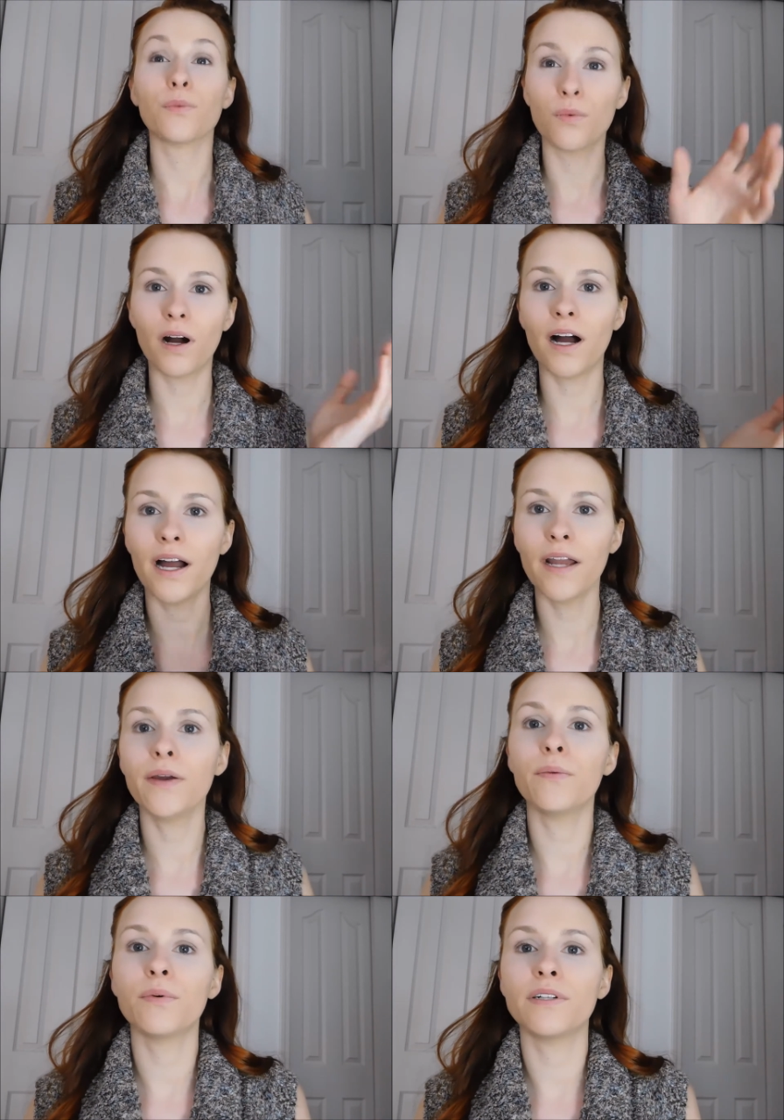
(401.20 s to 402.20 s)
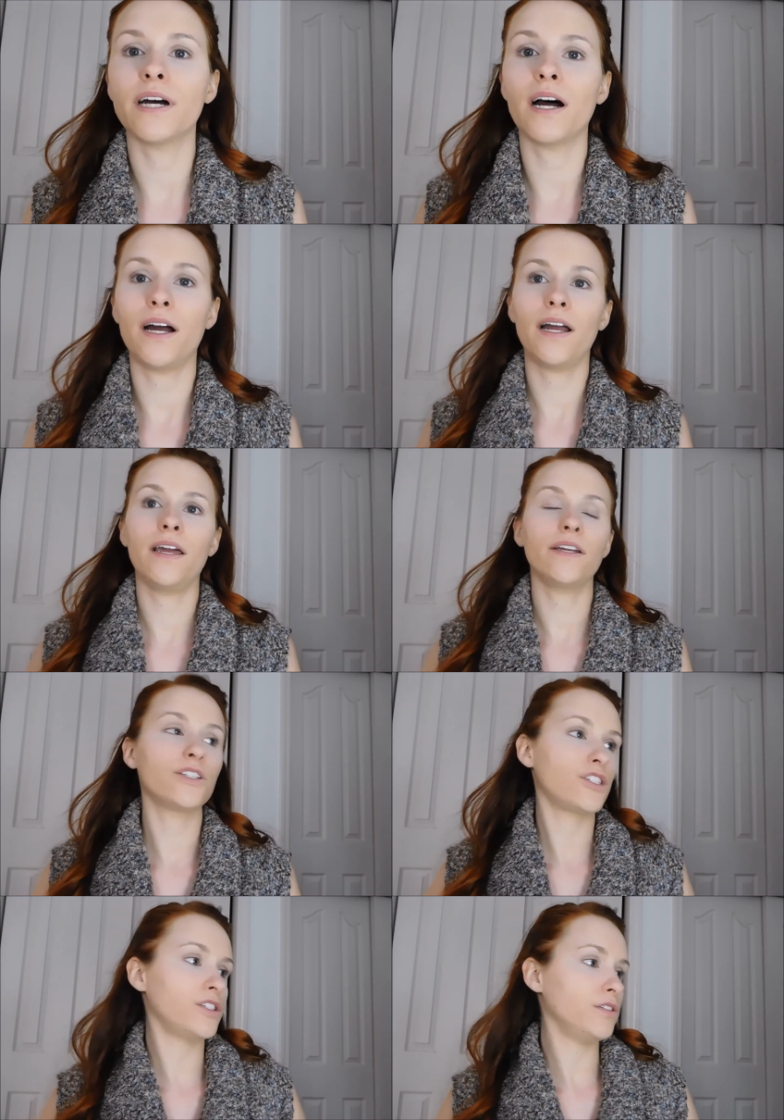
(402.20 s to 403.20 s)
why would I
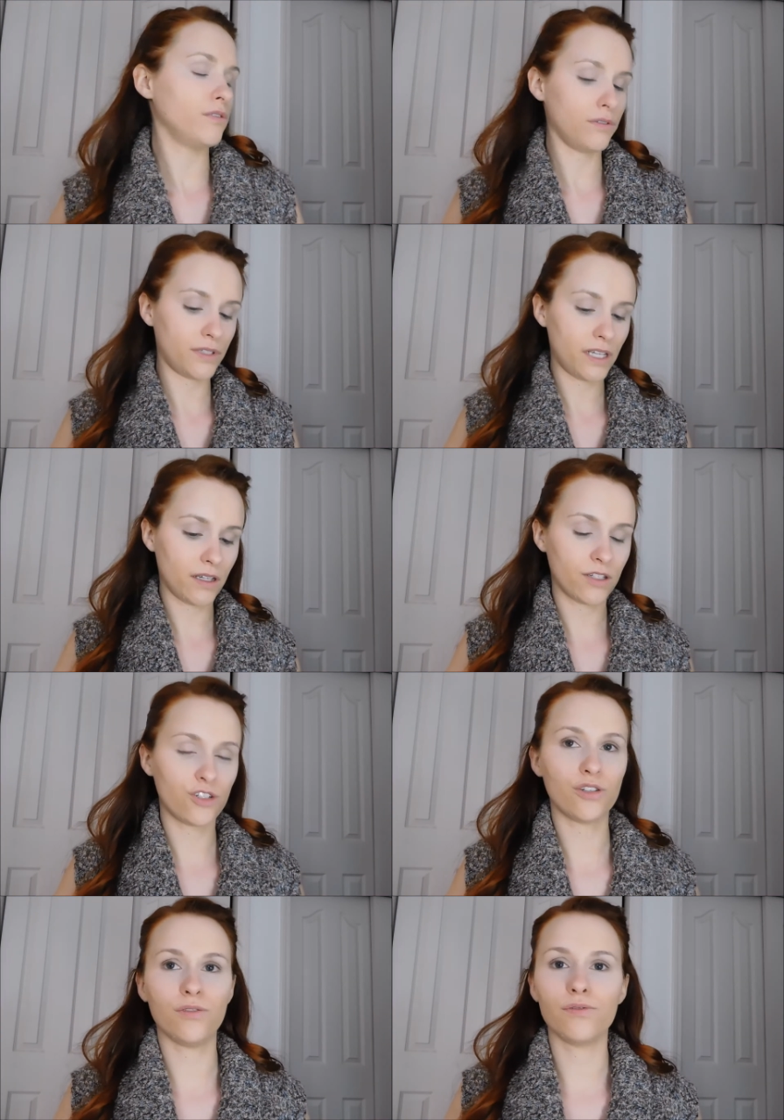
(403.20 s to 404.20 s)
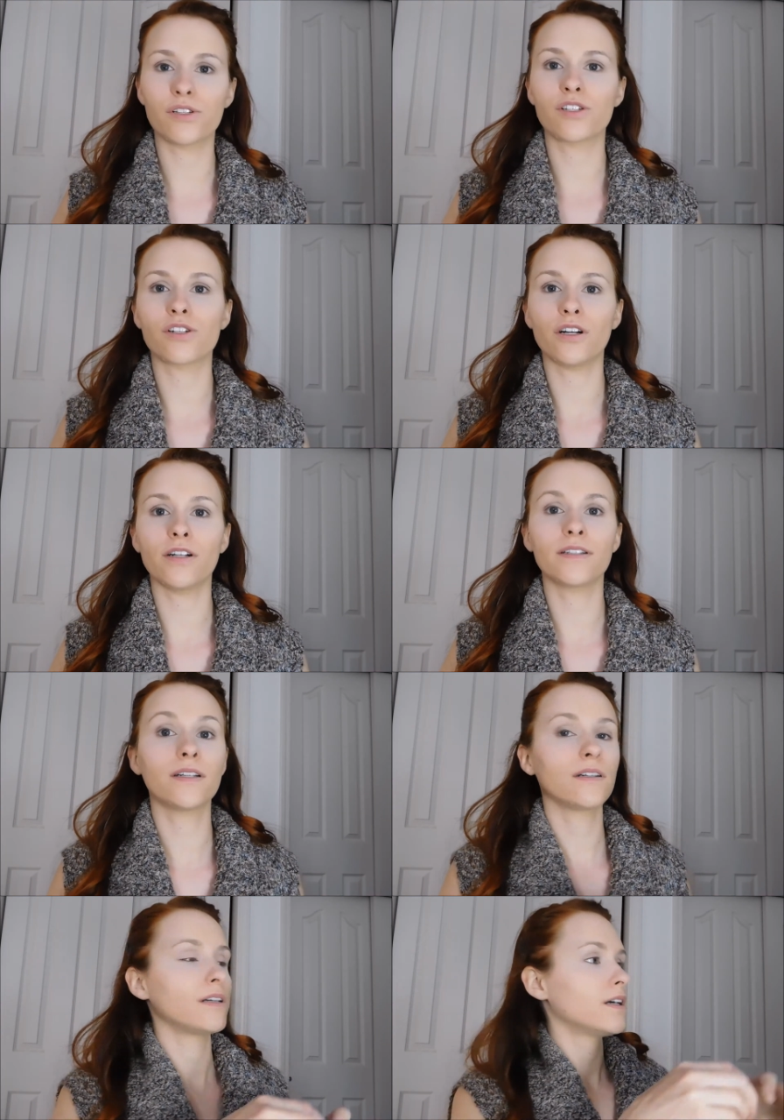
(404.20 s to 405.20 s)
choose to start
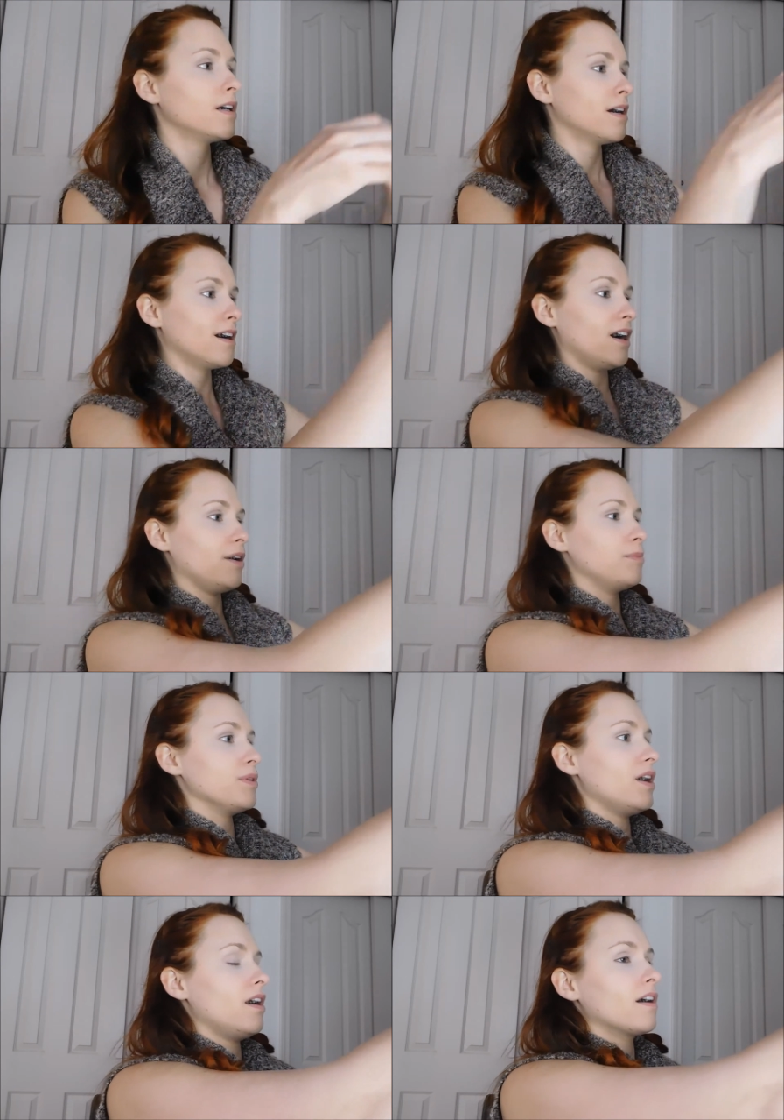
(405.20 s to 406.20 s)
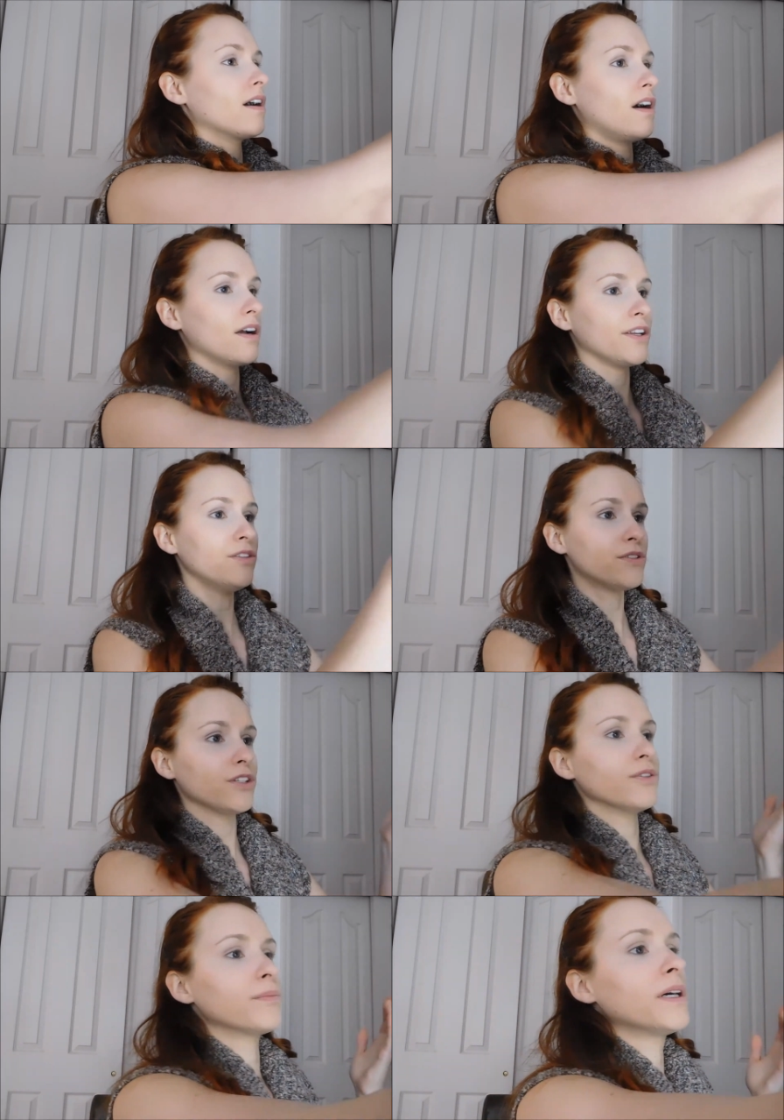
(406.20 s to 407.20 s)
a blog on
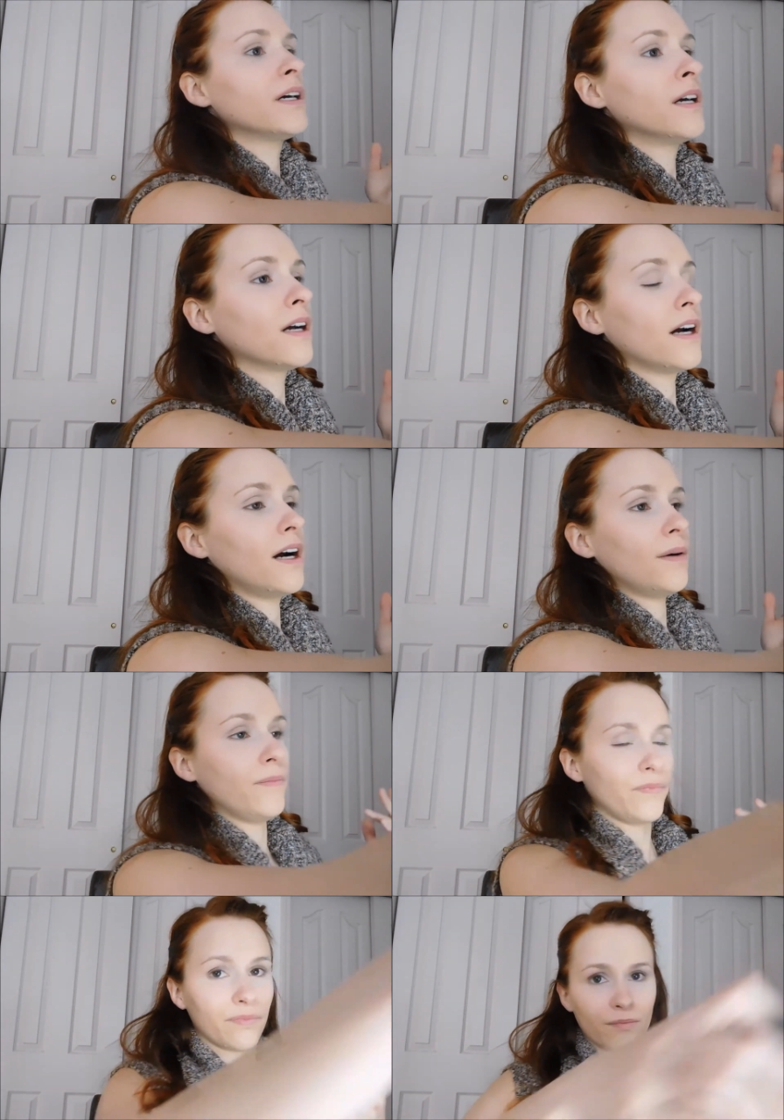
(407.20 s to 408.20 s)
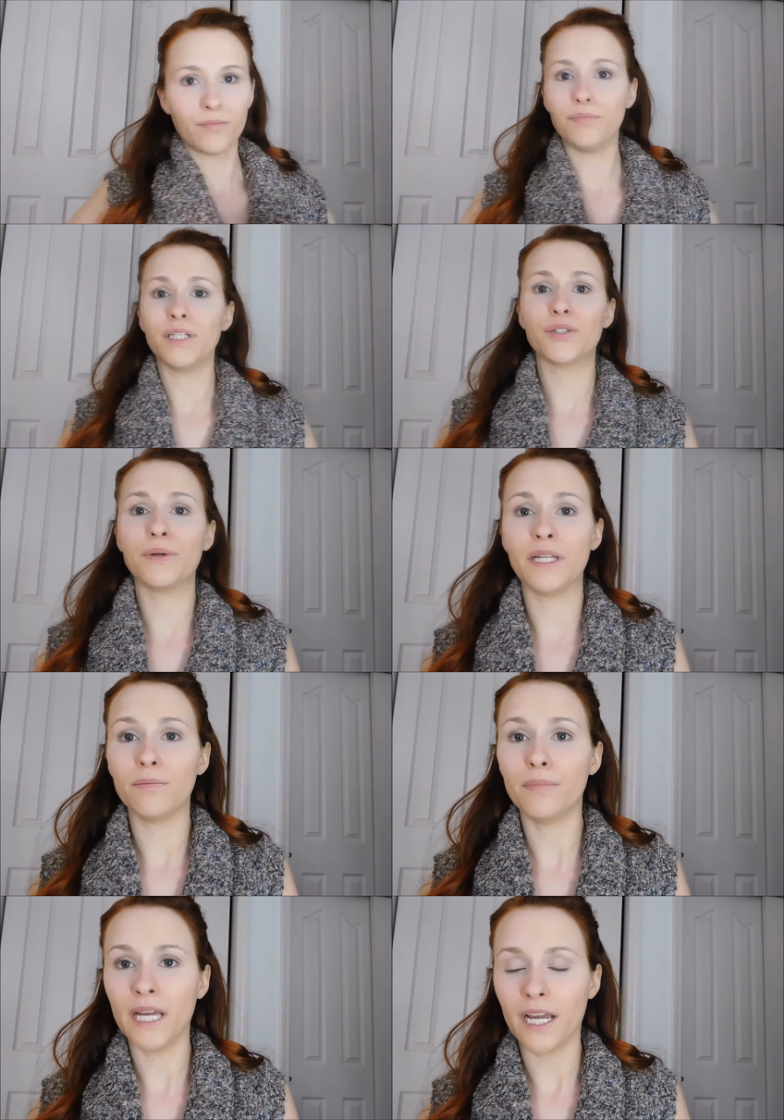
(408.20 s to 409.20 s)
YouTube? Between
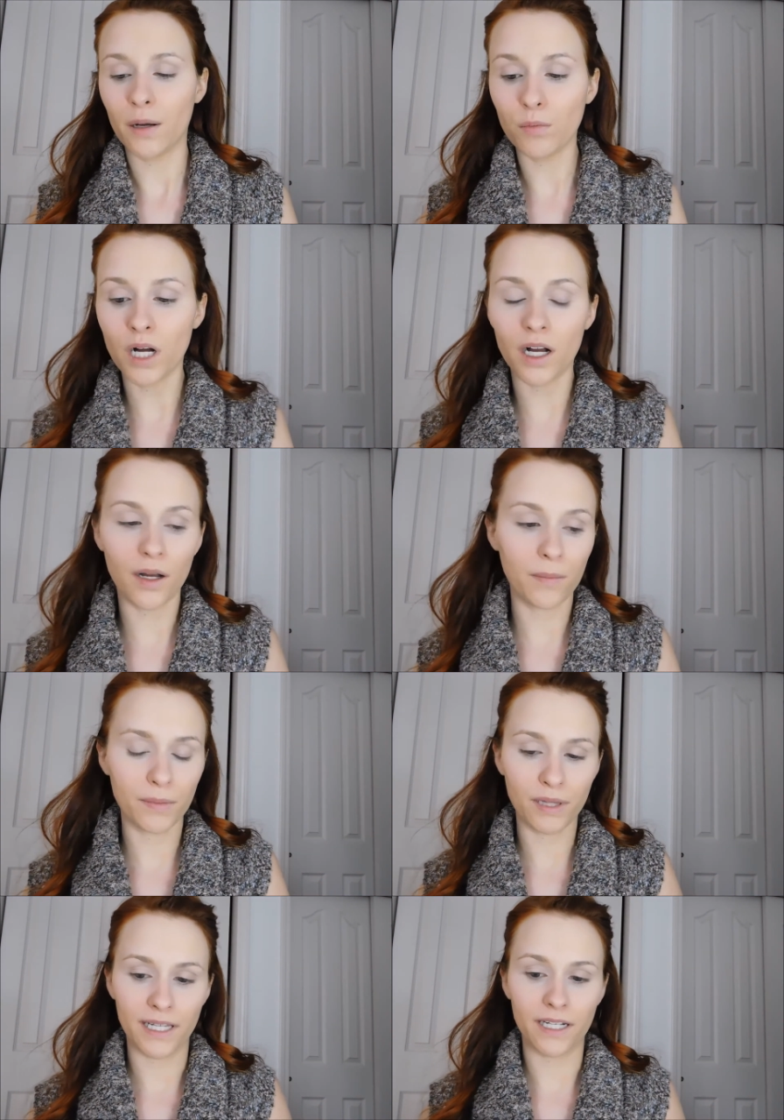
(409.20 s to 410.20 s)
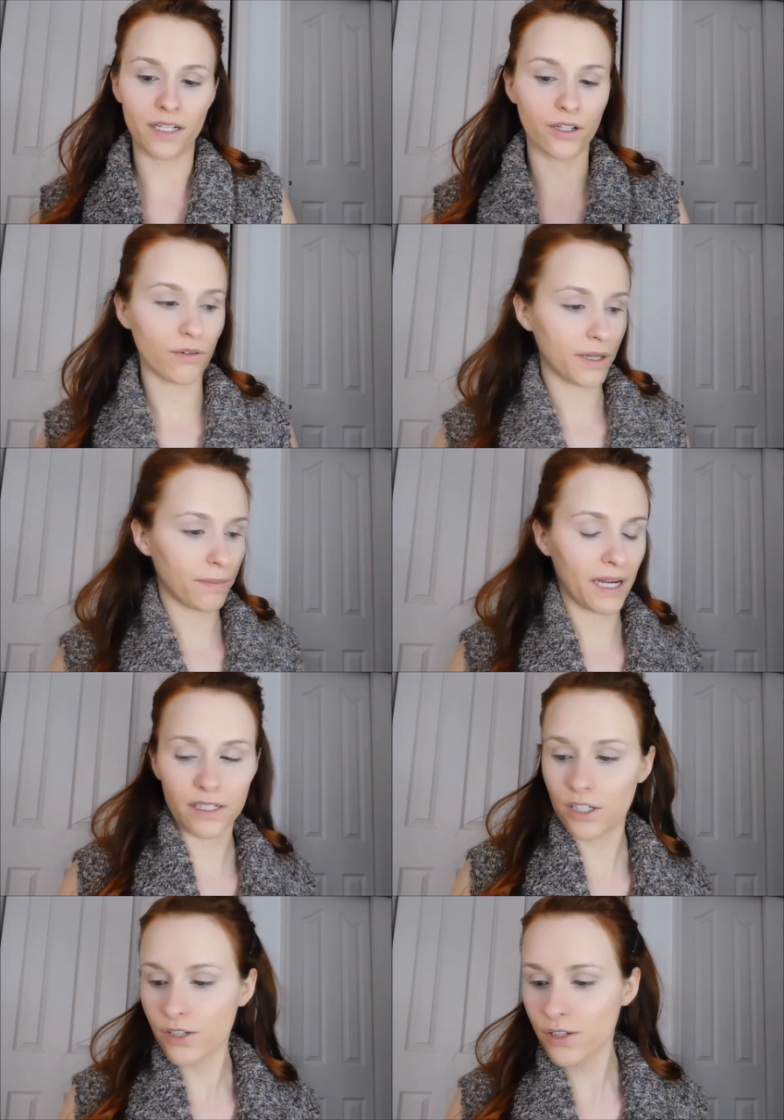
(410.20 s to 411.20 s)
being a mom, planning on going
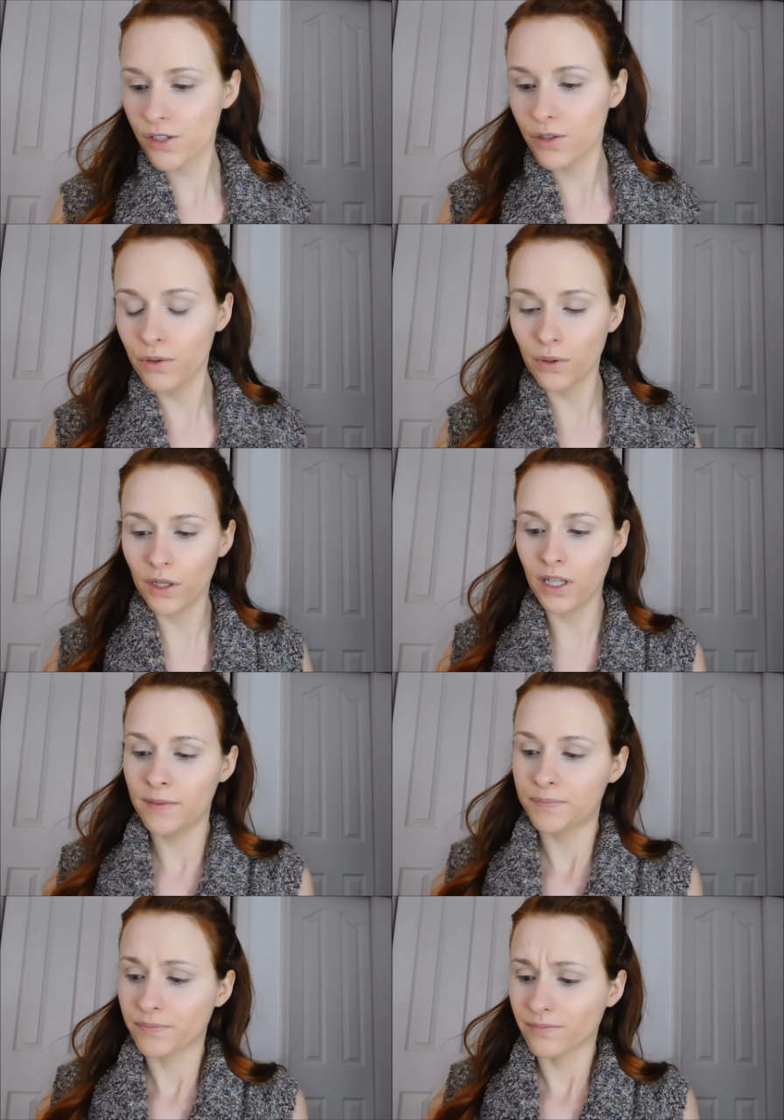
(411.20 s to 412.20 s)
back to school,